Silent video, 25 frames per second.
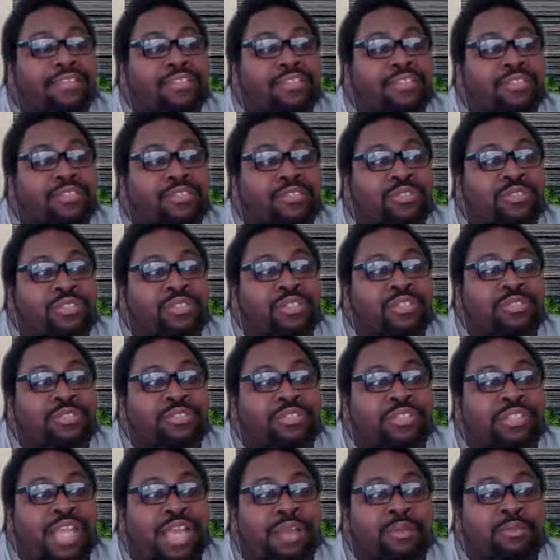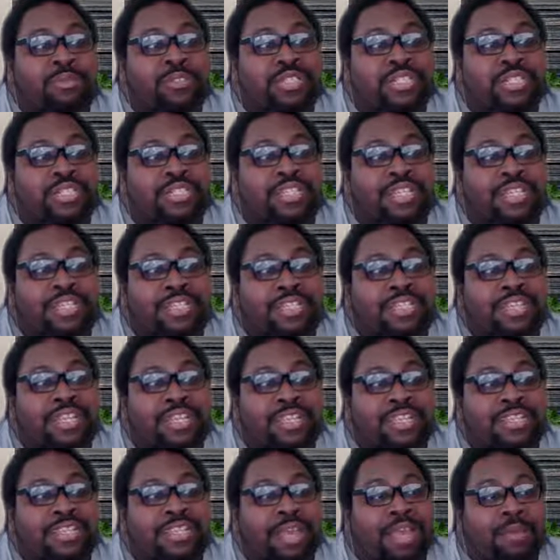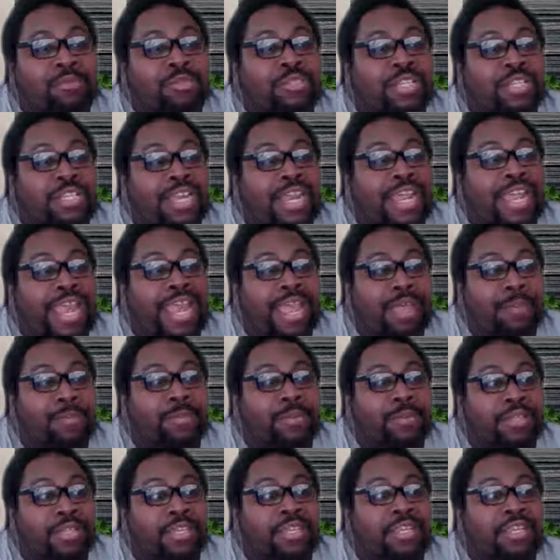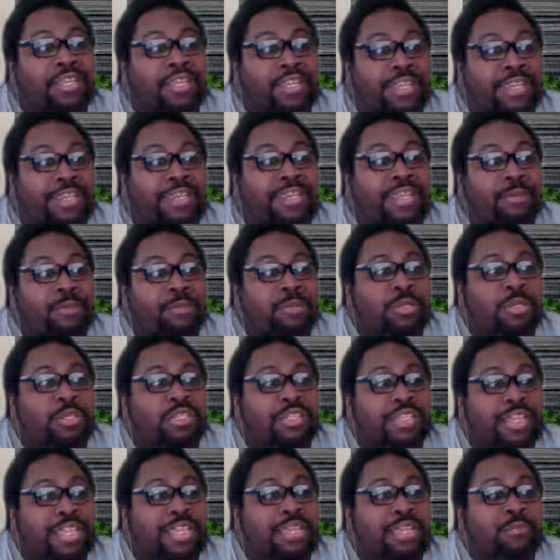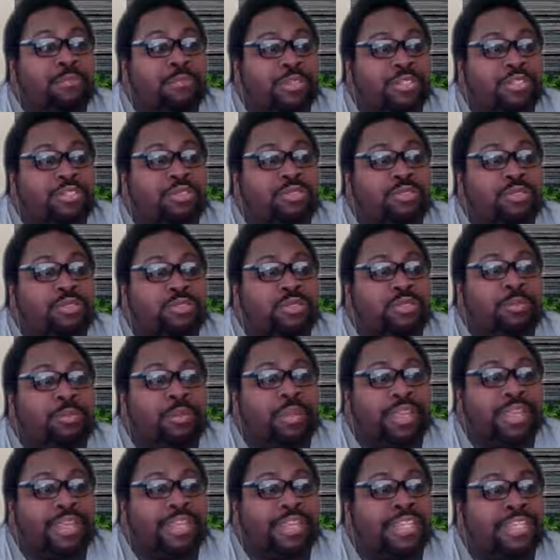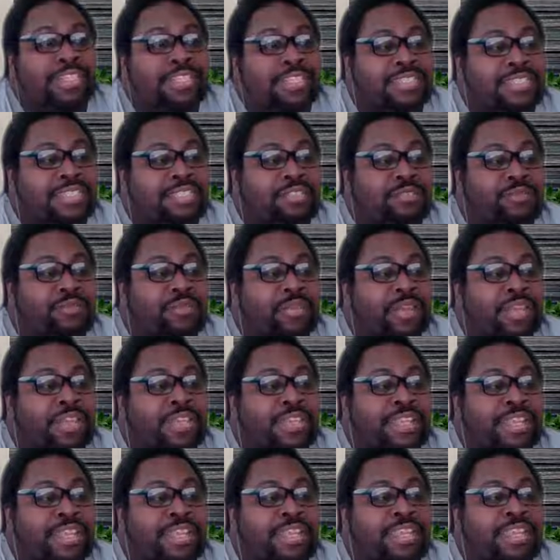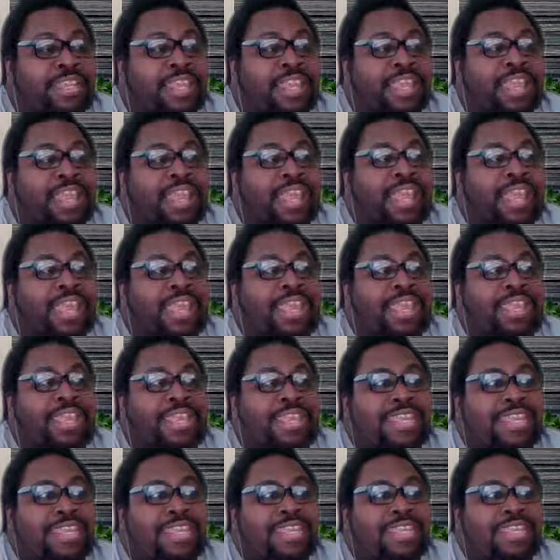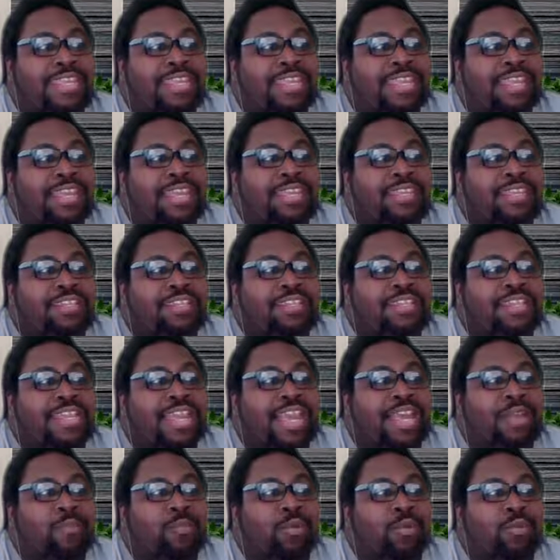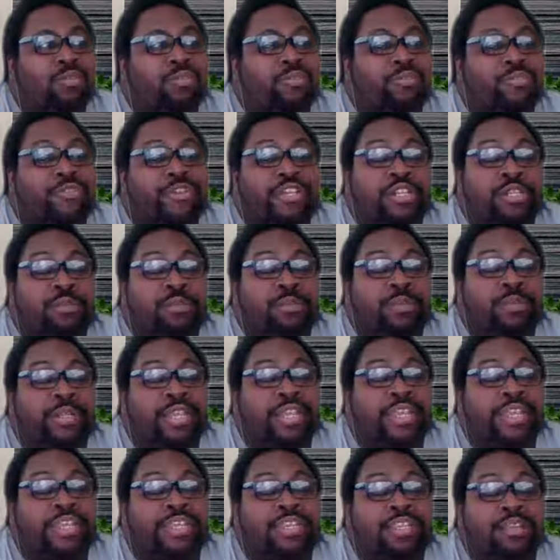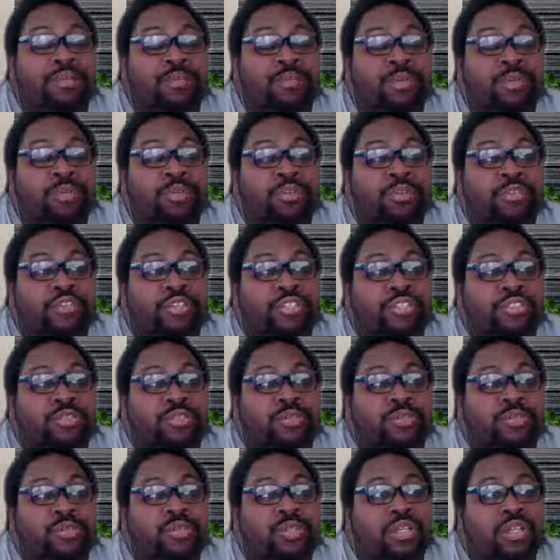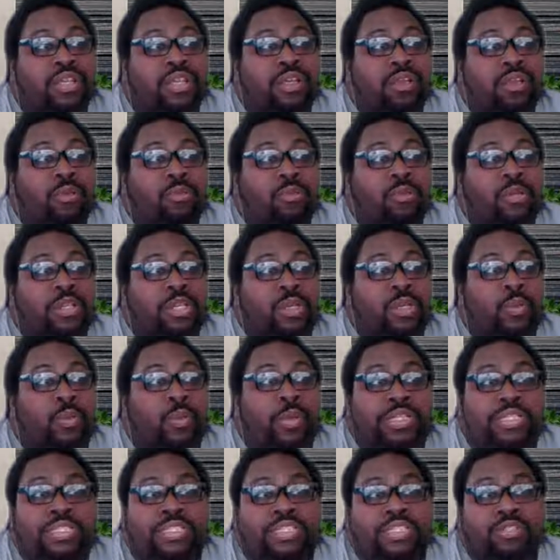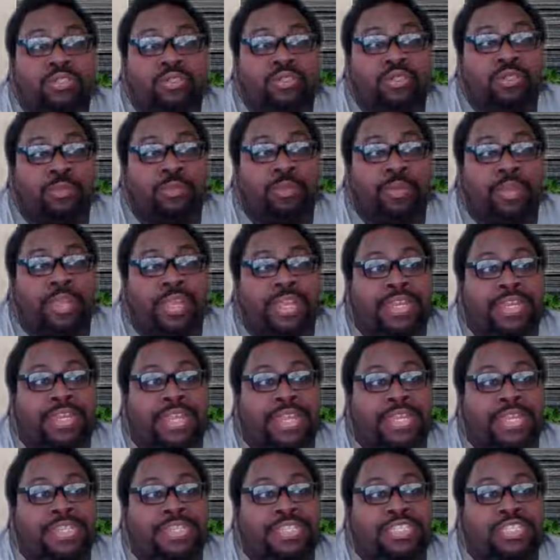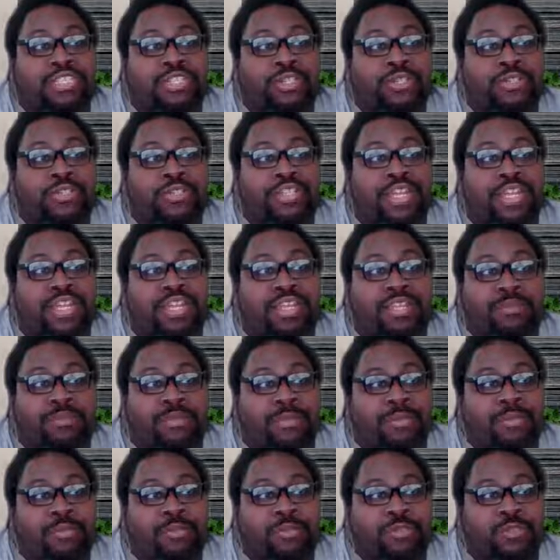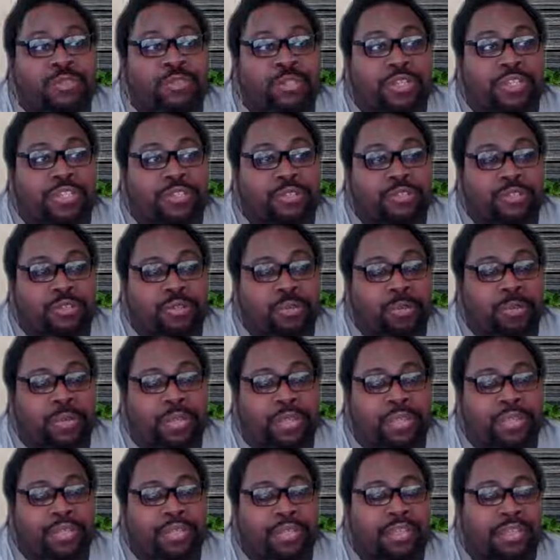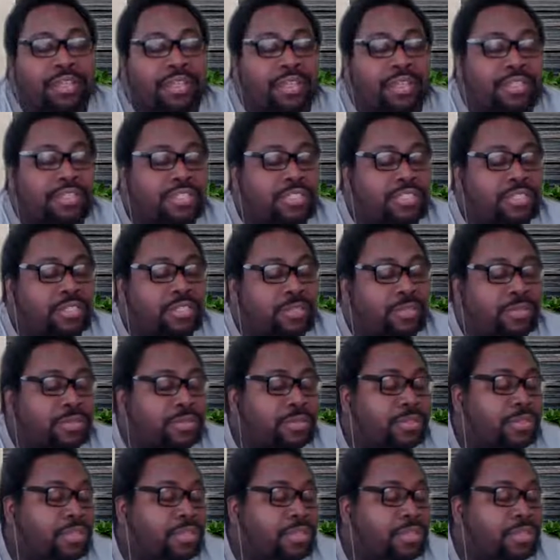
So that was gonna happen. They was gonna let him wrestle in New Japan. It's just the fact that he should have more freedom in AEW to wrestle when he wants in New Japan, not just certain times in New Japan. So